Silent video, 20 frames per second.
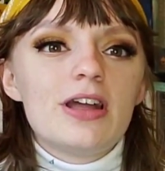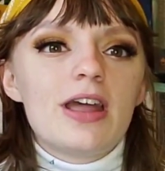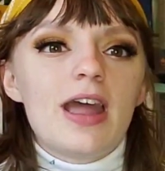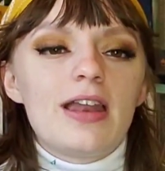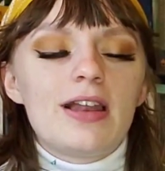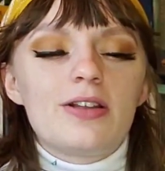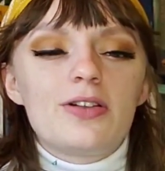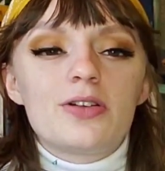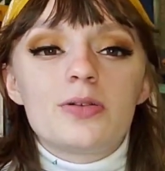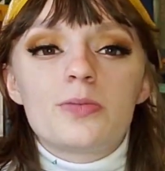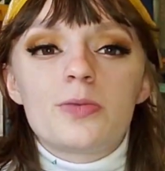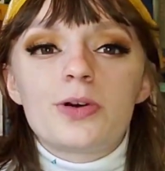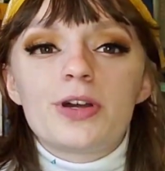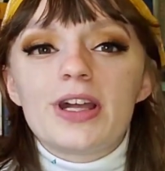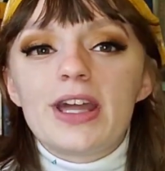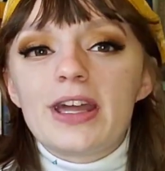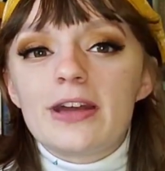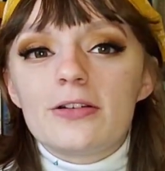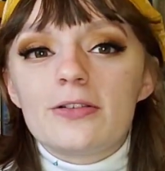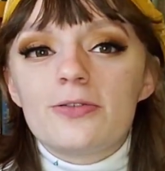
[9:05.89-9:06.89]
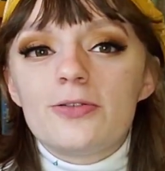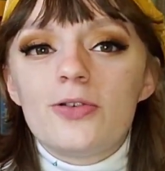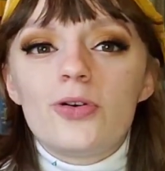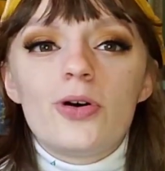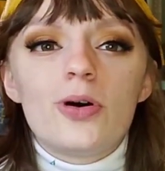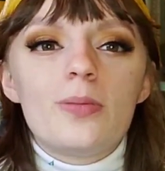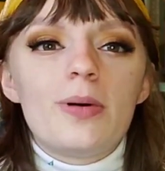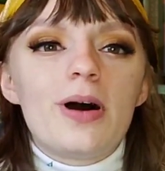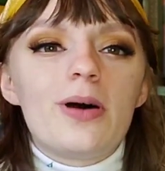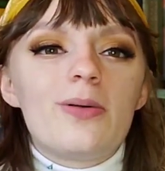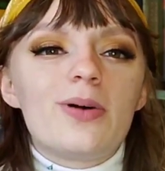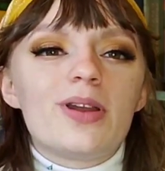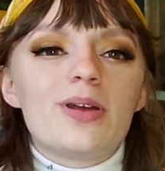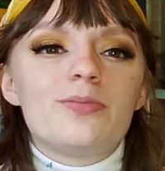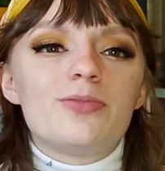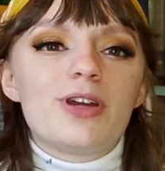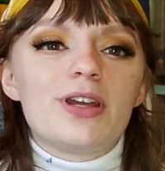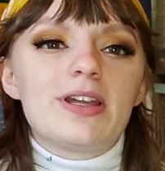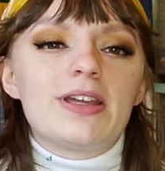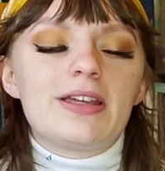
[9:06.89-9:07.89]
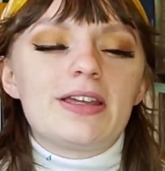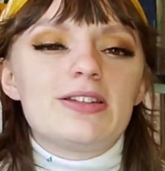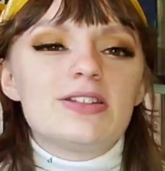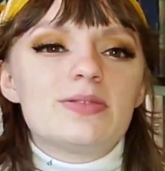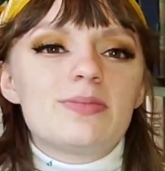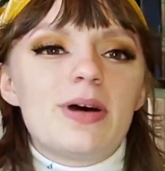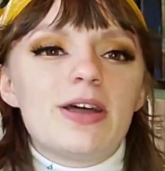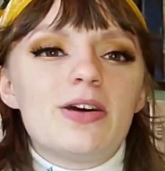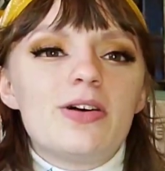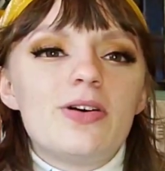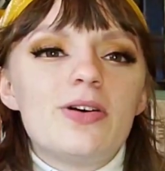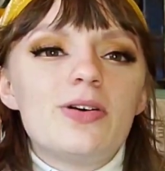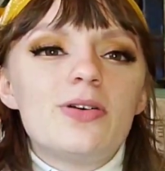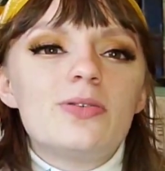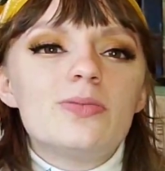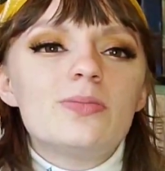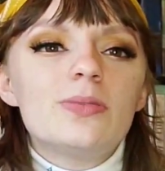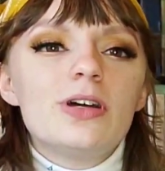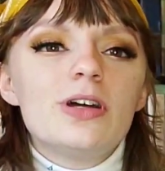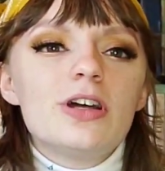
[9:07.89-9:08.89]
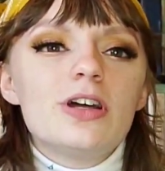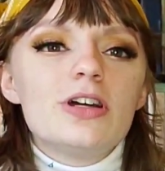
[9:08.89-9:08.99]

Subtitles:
and a little more careful about what I'm bringing into my home,